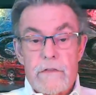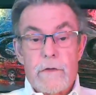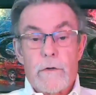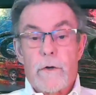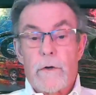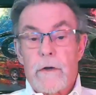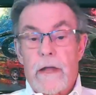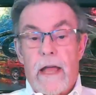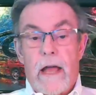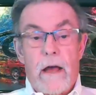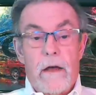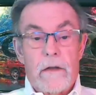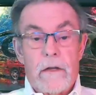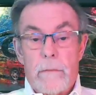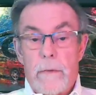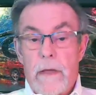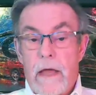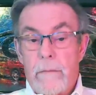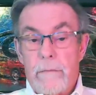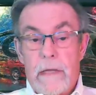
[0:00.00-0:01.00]
they're out
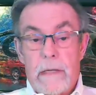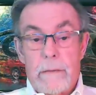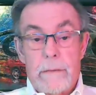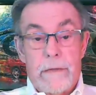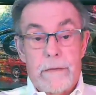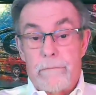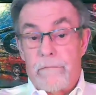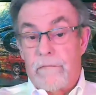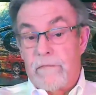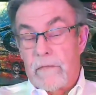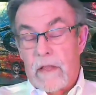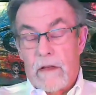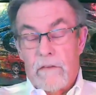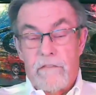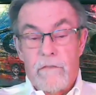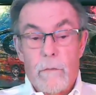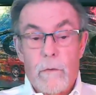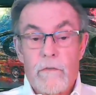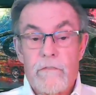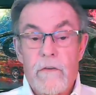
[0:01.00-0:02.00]
about maybe
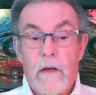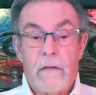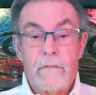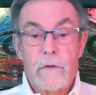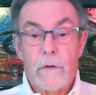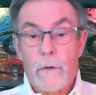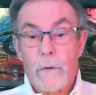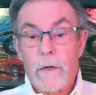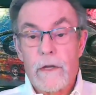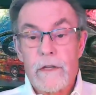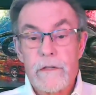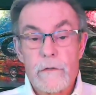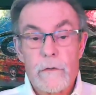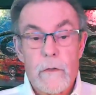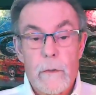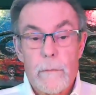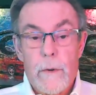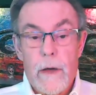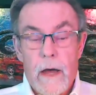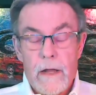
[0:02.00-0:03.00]
four or five degrees on
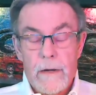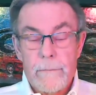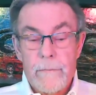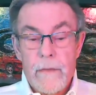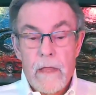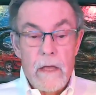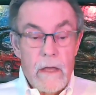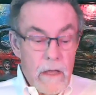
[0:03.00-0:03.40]
the bottom.